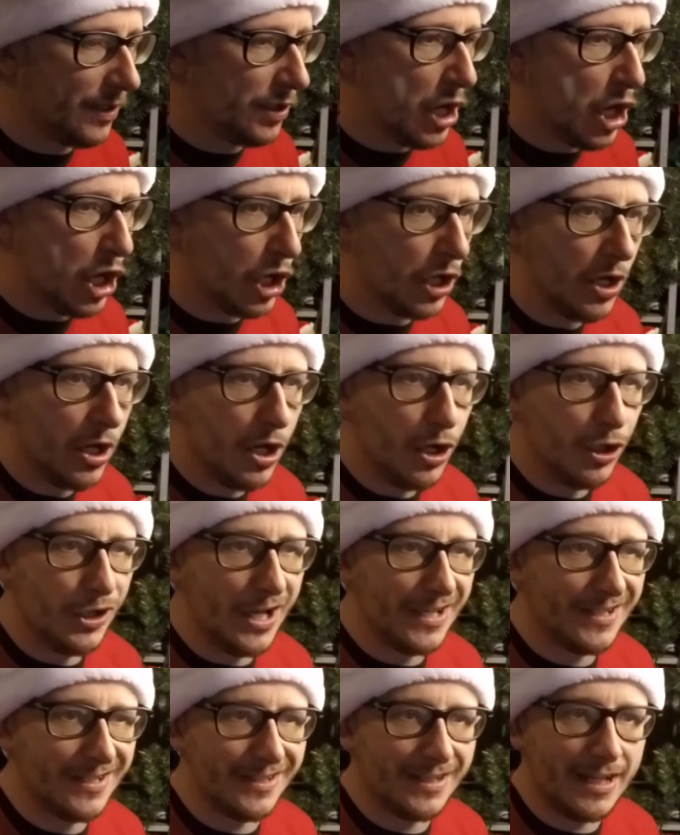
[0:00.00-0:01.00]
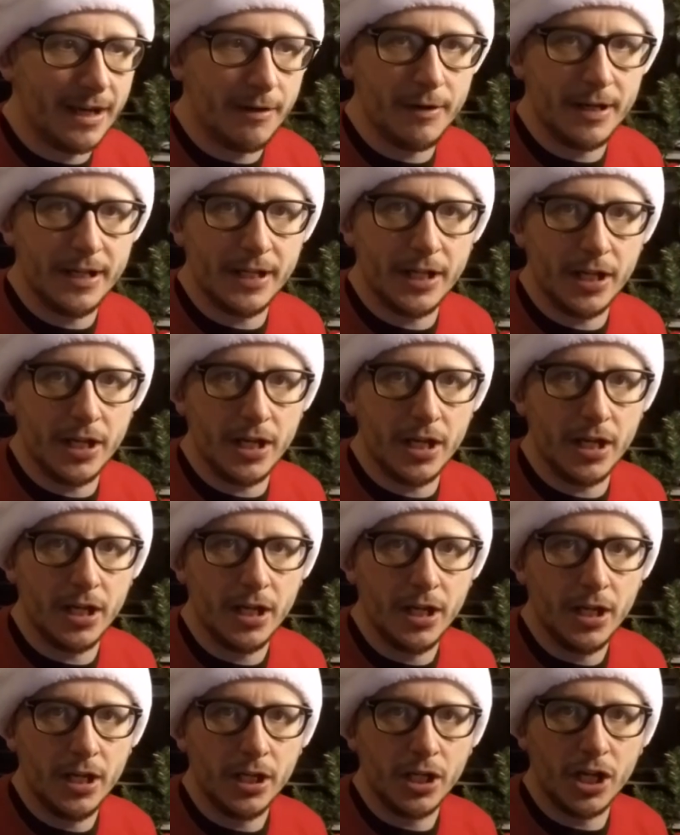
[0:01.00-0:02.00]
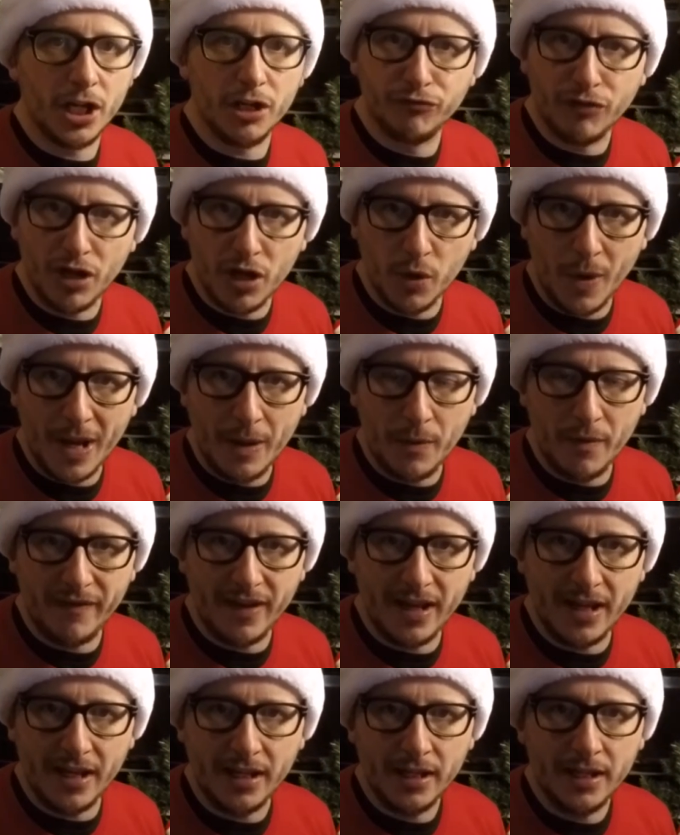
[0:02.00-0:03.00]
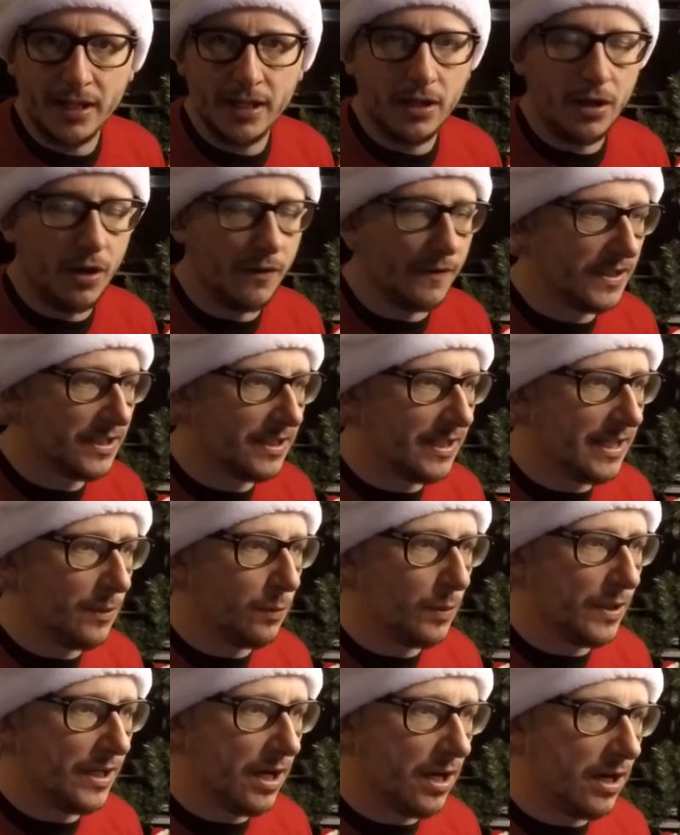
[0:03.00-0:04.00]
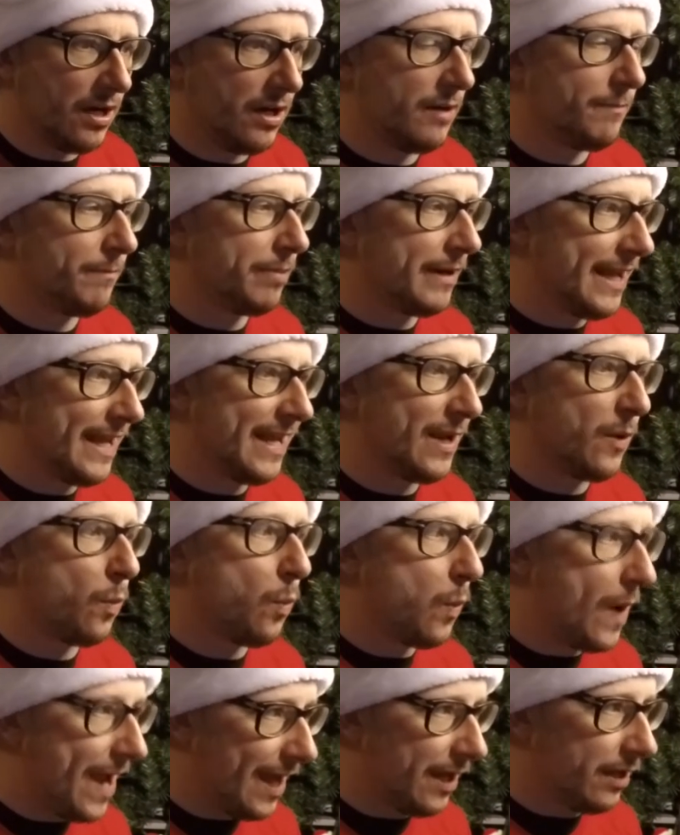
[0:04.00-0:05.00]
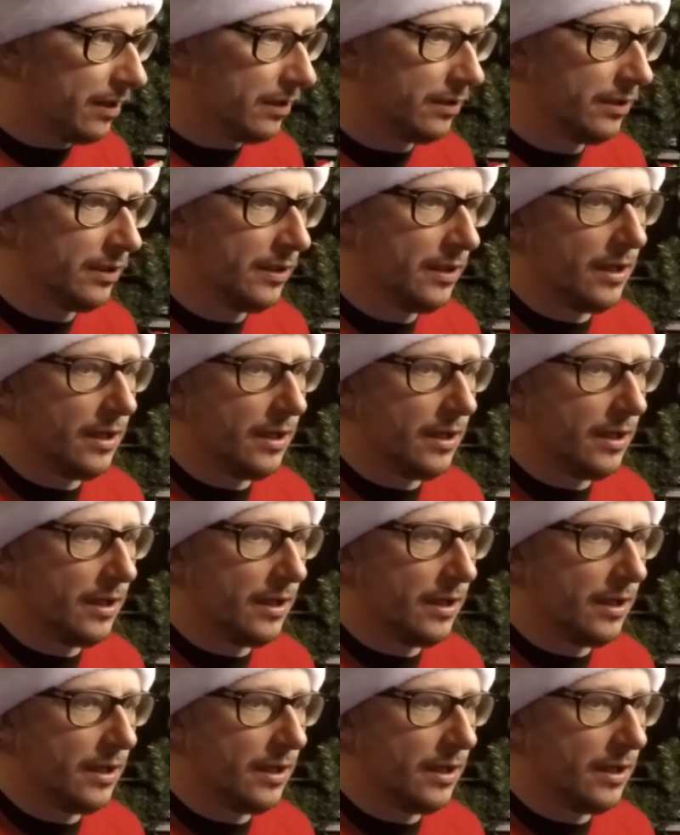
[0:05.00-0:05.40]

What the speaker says: not necessarily going to run away with it. Obviously, we are playing well.